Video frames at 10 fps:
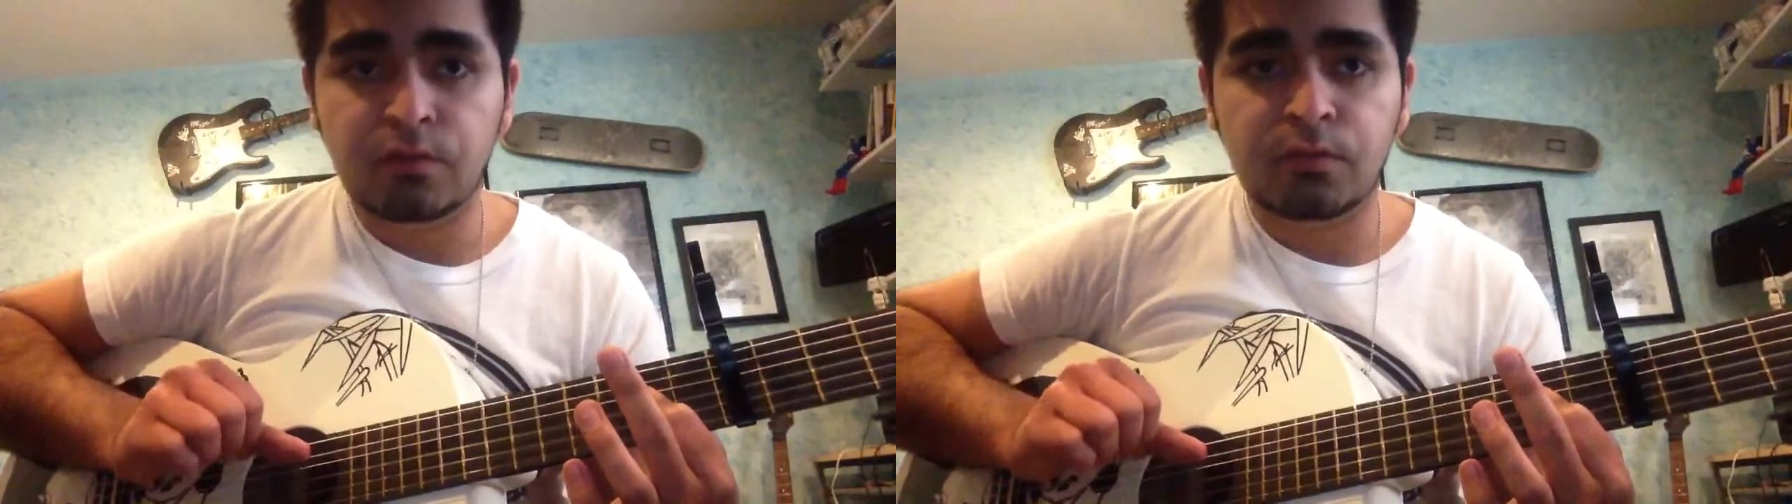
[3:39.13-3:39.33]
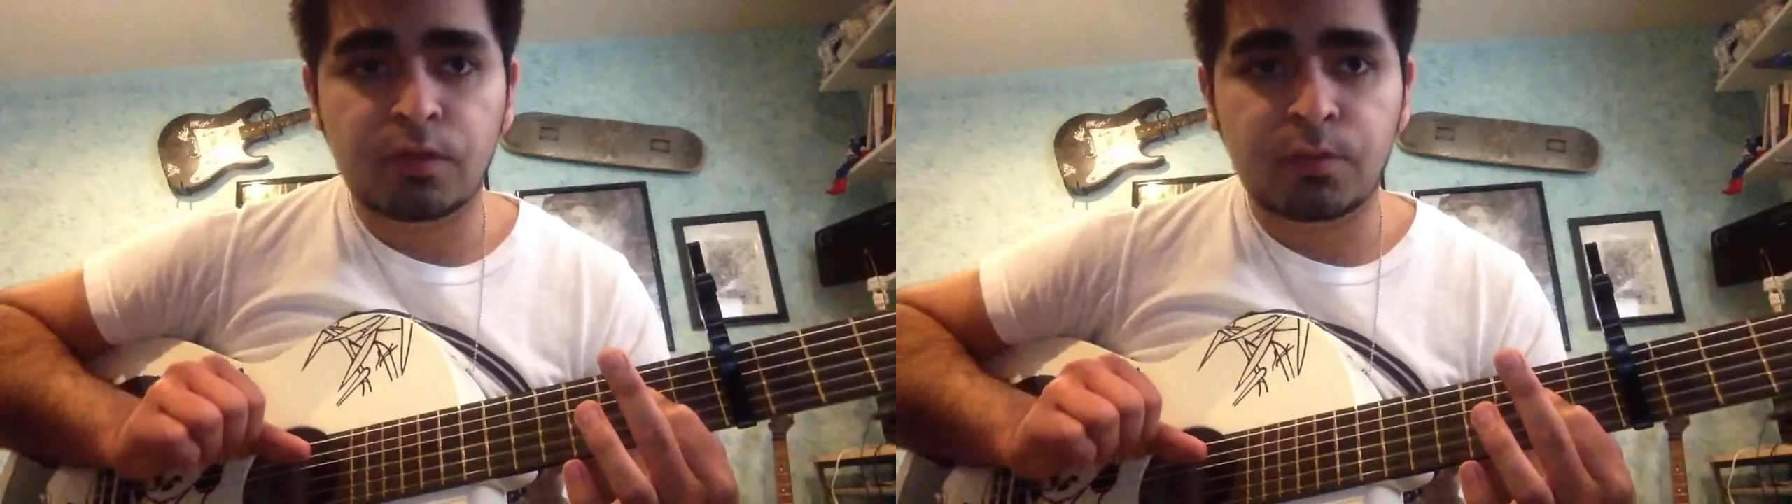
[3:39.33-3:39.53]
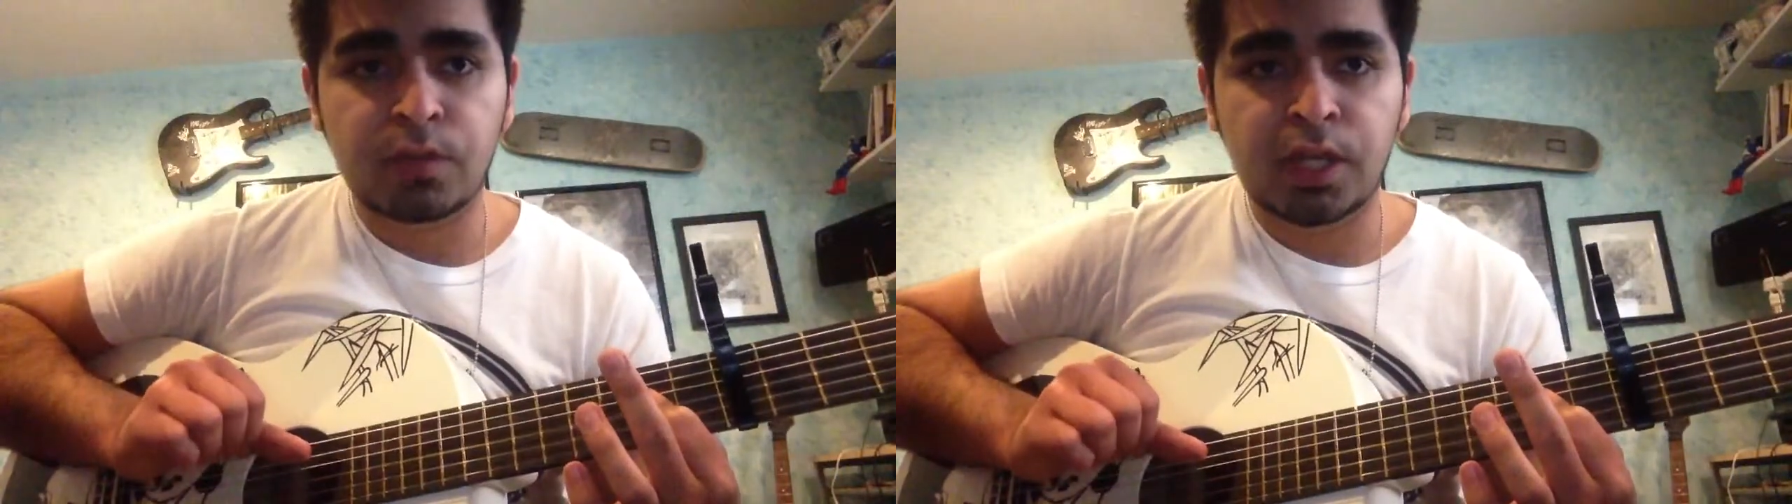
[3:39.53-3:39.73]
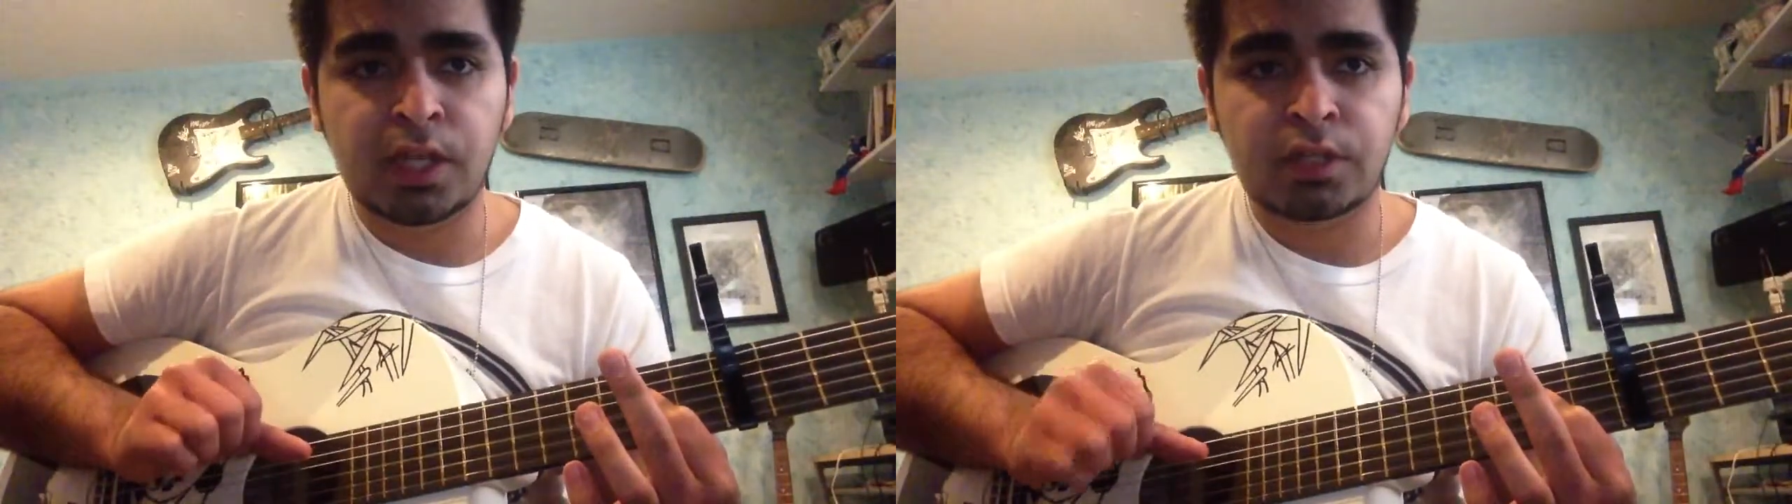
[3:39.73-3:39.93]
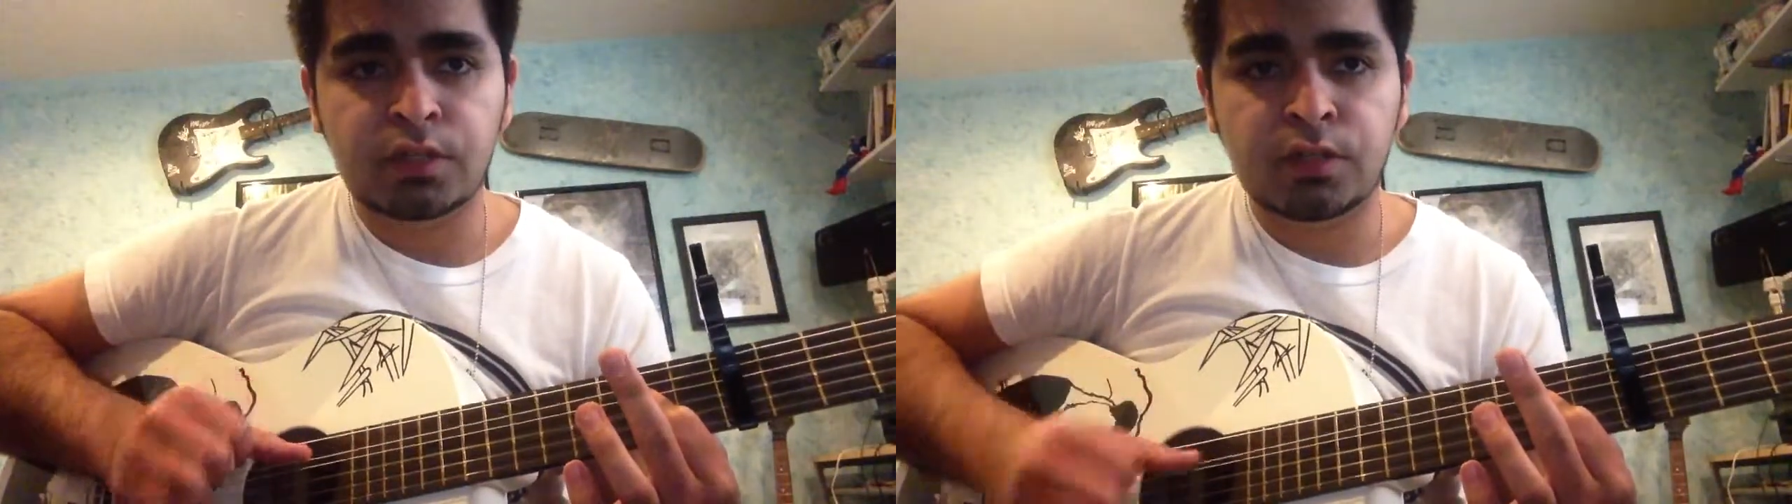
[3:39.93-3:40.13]
from the
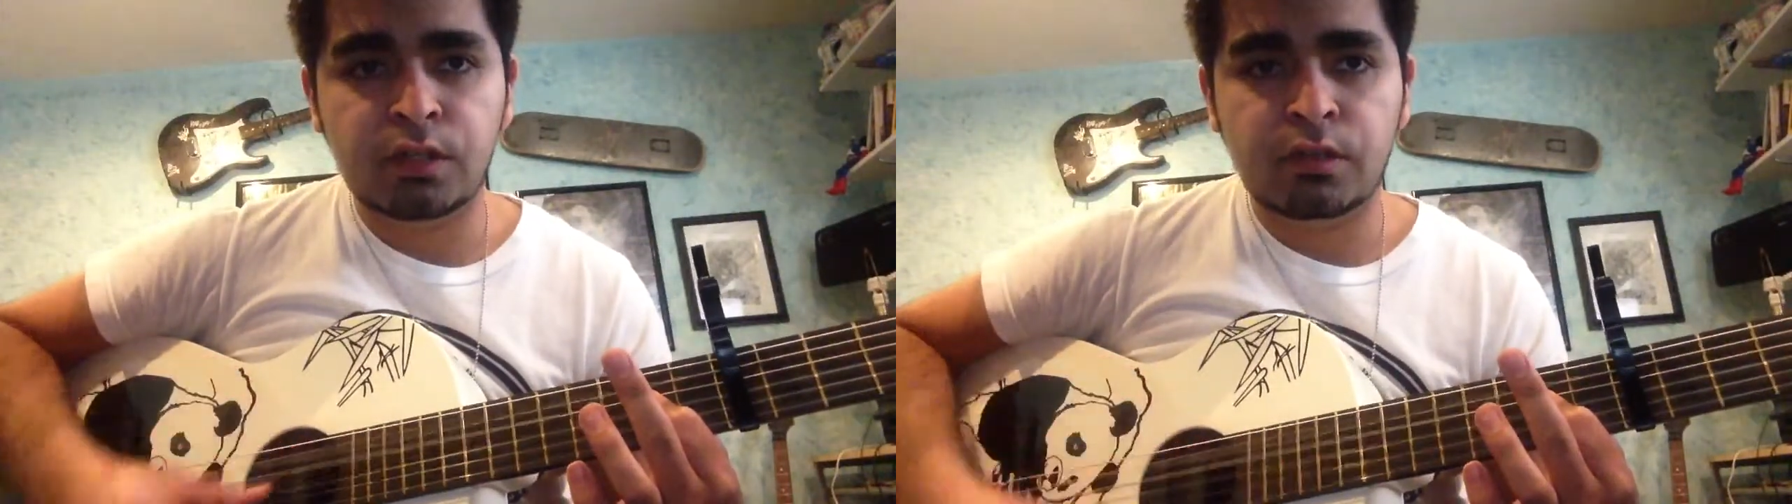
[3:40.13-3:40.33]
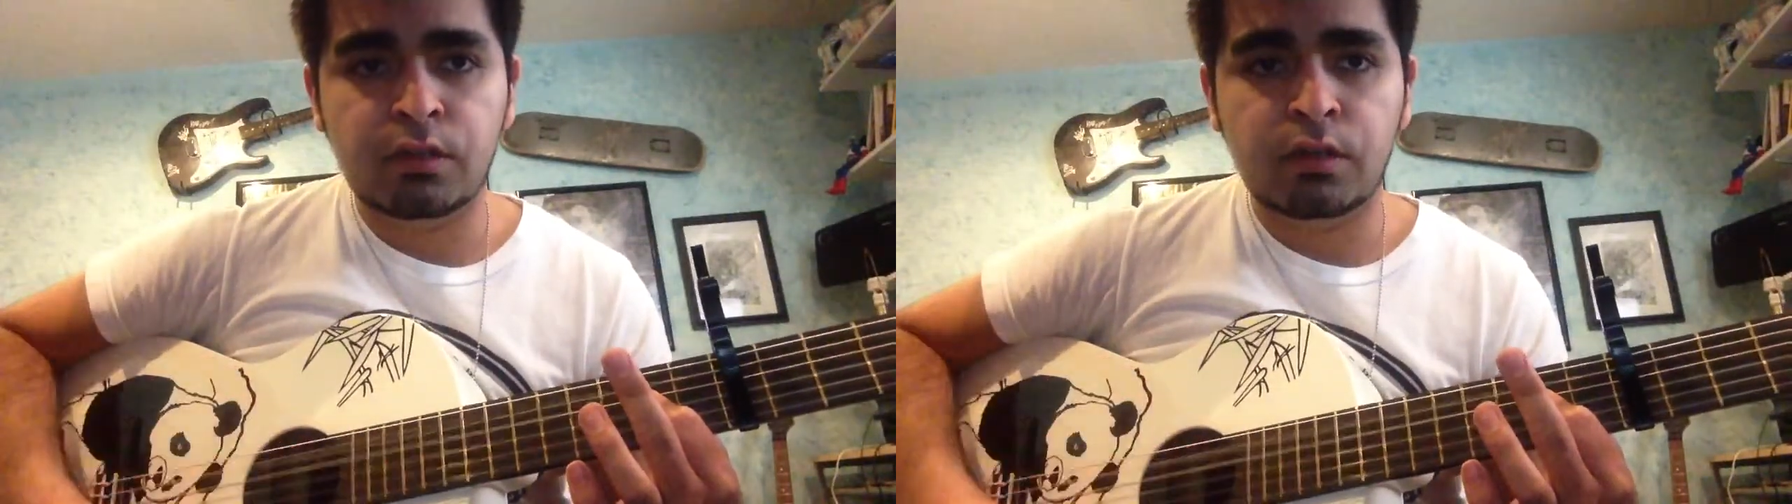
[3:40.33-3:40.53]
A string